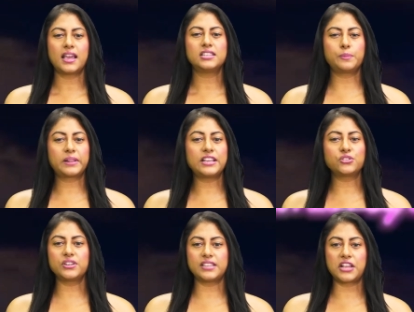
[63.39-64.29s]
to place our
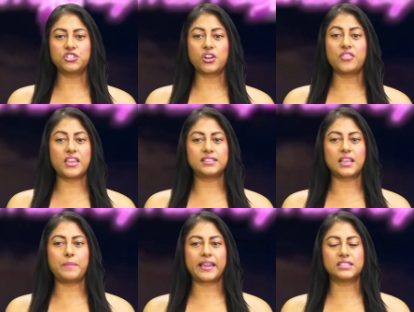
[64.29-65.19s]
attention on things that
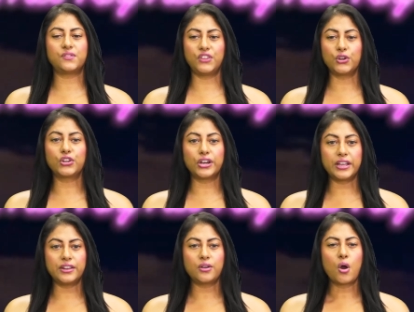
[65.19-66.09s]
make us feel good